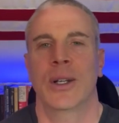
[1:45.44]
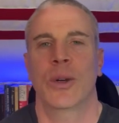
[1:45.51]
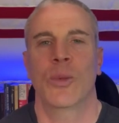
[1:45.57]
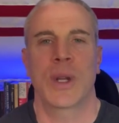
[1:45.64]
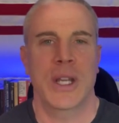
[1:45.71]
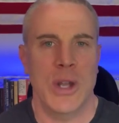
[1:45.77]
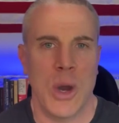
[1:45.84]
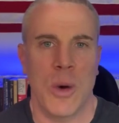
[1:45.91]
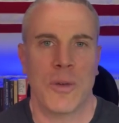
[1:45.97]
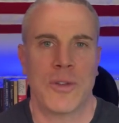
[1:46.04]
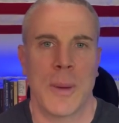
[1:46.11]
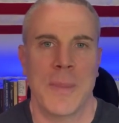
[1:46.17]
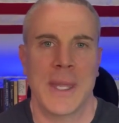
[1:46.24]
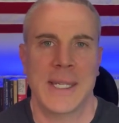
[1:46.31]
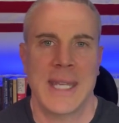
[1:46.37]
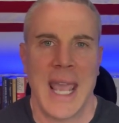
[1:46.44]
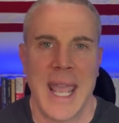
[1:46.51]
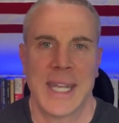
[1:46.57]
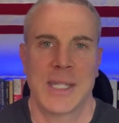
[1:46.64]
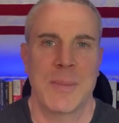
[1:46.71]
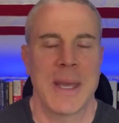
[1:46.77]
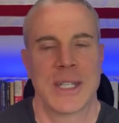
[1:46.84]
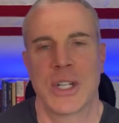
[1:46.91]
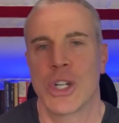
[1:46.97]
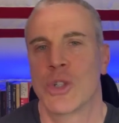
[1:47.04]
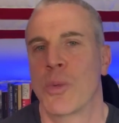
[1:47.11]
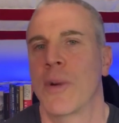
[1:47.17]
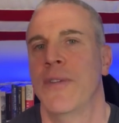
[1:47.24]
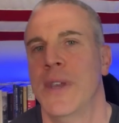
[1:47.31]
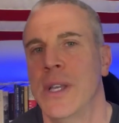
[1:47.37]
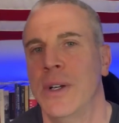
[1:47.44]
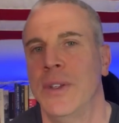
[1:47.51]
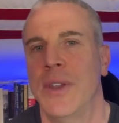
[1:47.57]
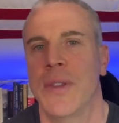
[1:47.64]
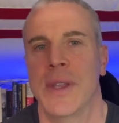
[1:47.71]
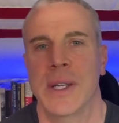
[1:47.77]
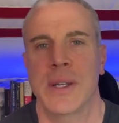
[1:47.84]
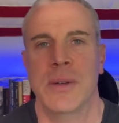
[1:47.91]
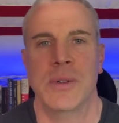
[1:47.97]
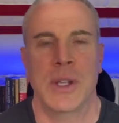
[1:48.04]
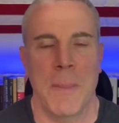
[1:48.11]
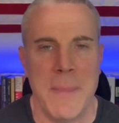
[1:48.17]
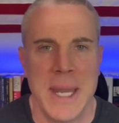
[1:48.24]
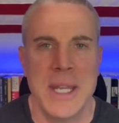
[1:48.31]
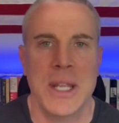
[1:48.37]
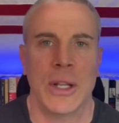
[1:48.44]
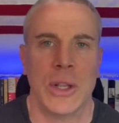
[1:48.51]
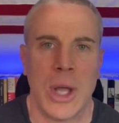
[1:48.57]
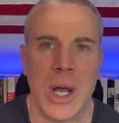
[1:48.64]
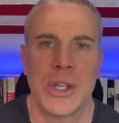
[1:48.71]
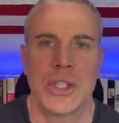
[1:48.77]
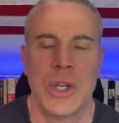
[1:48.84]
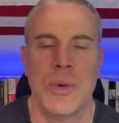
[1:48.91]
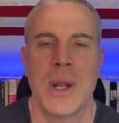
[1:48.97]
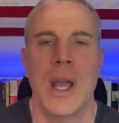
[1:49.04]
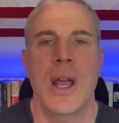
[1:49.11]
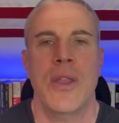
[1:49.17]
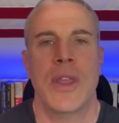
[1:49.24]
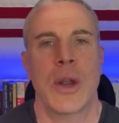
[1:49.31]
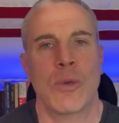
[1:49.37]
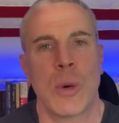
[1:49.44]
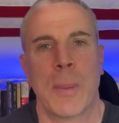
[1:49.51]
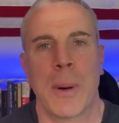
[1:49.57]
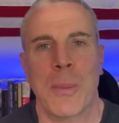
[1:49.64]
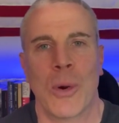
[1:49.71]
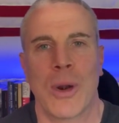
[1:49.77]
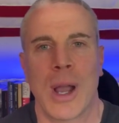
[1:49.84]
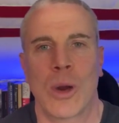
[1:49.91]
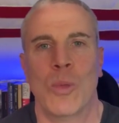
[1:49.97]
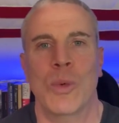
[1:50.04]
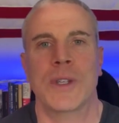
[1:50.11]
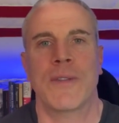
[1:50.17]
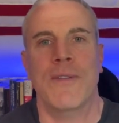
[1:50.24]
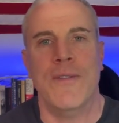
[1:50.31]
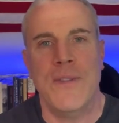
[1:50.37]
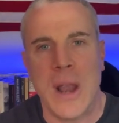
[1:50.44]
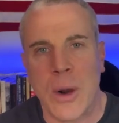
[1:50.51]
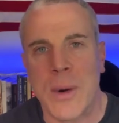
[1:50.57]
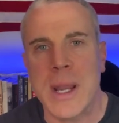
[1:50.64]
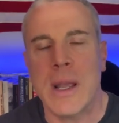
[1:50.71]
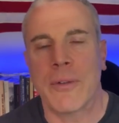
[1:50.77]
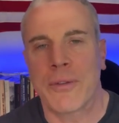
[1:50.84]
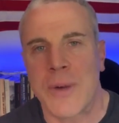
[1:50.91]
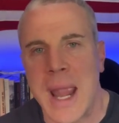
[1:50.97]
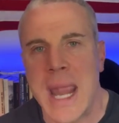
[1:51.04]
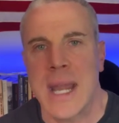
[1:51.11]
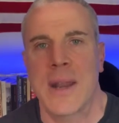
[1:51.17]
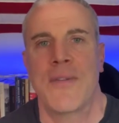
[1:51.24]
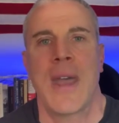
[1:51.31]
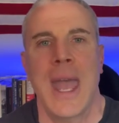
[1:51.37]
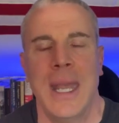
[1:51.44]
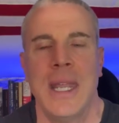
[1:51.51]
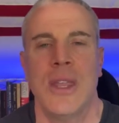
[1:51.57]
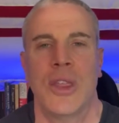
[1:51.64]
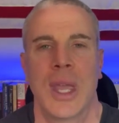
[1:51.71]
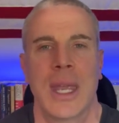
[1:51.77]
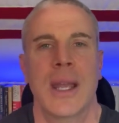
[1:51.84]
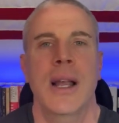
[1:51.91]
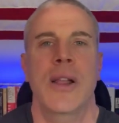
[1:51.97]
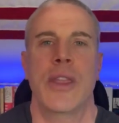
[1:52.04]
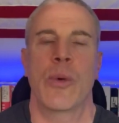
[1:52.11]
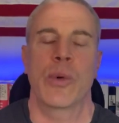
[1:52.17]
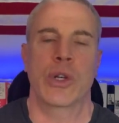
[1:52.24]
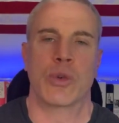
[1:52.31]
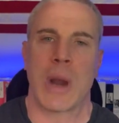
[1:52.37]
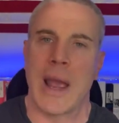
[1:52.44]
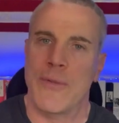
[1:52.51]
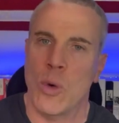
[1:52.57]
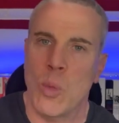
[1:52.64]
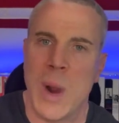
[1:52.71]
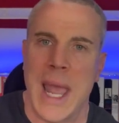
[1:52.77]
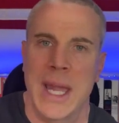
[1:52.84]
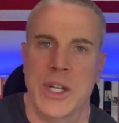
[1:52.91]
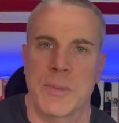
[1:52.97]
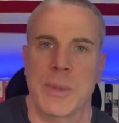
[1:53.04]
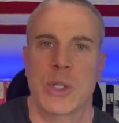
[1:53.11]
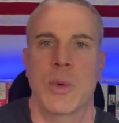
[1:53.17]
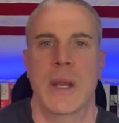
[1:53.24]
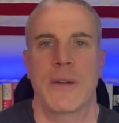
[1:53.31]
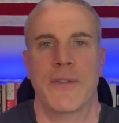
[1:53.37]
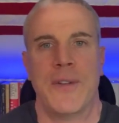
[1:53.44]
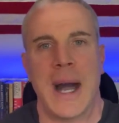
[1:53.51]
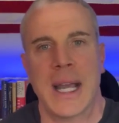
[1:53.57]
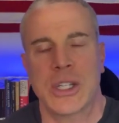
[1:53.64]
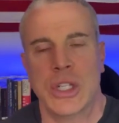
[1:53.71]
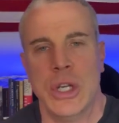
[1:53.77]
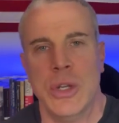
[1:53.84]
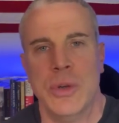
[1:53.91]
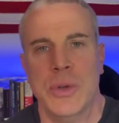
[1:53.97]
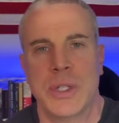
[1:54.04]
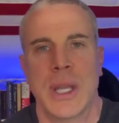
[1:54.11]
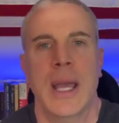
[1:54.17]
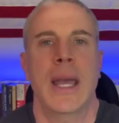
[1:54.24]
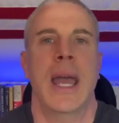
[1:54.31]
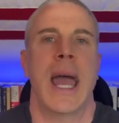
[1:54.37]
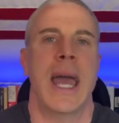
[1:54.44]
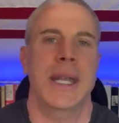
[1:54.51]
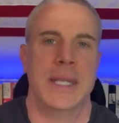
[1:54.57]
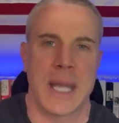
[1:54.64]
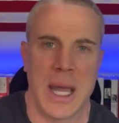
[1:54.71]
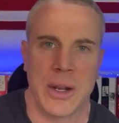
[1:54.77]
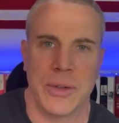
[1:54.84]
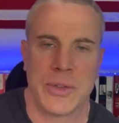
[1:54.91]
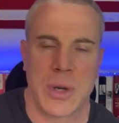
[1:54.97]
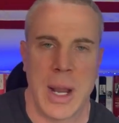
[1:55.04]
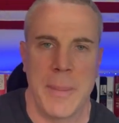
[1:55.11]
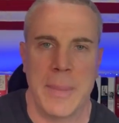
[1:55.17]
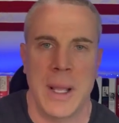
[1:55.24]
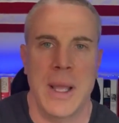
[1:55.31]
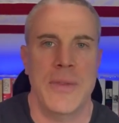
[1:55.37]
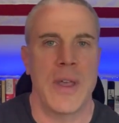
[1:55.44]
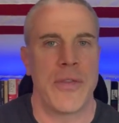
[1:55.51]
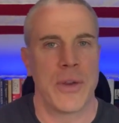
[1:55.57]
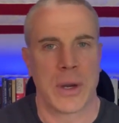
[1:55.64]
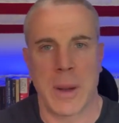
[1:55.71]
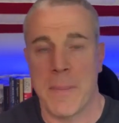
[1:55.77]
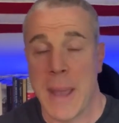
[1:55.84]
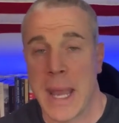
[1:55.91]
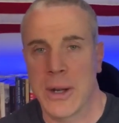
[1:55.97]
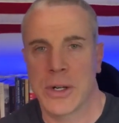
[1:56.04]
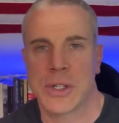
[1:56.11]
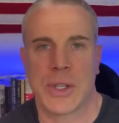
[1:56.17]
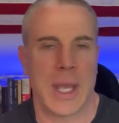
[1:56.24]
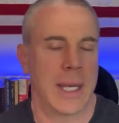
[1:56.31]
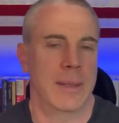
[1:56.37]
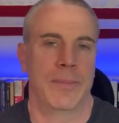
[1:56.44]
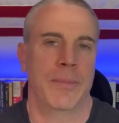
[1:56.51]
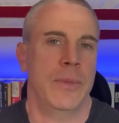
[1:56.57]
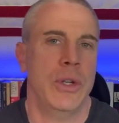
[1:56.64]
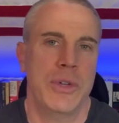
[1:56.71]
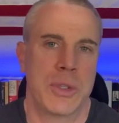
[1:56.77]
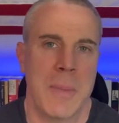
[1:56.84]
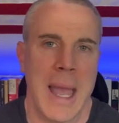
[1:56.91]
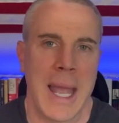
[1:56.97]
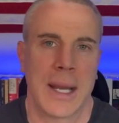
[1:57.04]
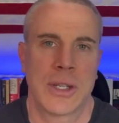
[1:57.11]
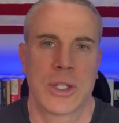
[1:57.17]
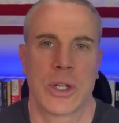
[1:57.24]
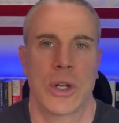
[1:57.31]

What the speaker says: We know from the text messages revealed in the Dominion lawsuit that Rupert Murdoch was very afraid of anything that would drive a wedge between Fox News and Donald Trump that their competitors like Newsmax